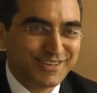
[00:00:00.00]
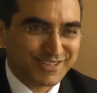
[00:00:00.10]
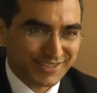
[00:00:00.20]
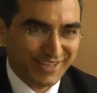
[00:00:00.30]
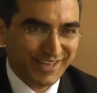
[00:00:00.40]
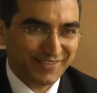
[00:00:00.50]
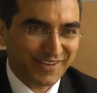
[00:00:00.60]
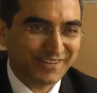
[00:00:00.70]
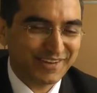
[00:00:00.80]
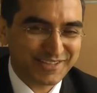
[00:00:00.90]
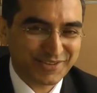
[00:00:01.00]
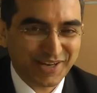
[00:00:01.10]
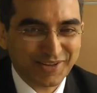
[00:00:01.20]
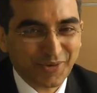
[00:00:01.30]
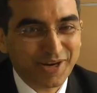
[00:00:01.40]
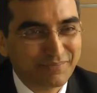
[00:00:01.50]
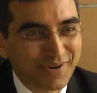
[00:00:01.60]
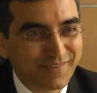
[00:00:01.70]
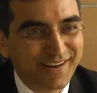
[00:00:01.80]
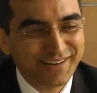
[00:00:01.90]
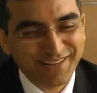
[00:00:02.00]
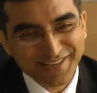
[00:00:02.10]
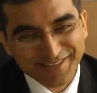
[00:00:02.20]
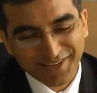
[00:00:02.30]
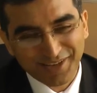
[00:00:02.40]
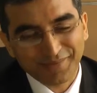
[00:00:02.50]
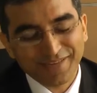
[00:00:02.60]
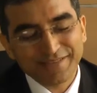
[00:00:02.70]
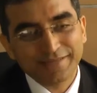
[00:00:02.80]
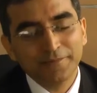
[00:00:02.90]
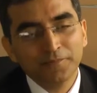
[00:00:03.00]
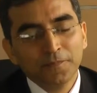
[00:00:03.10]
so they have English quite prevalent in these economies.